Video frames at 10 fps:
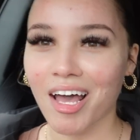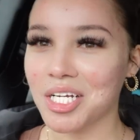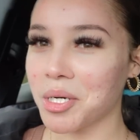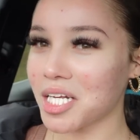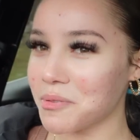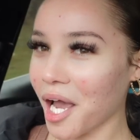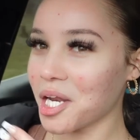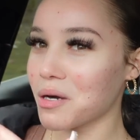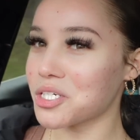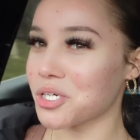trust me, I
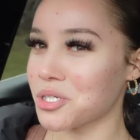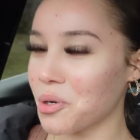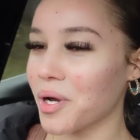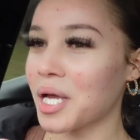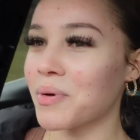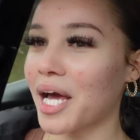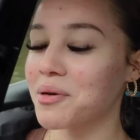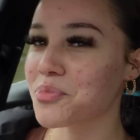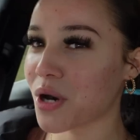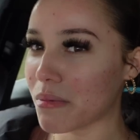know what you're doing, but I
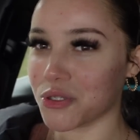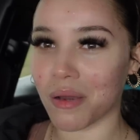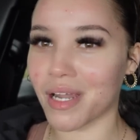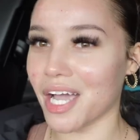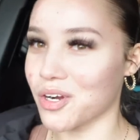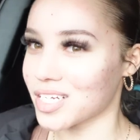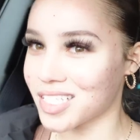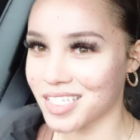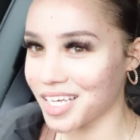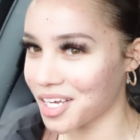can promise you I'm not here to
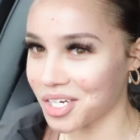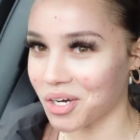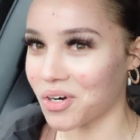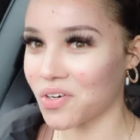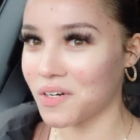steal.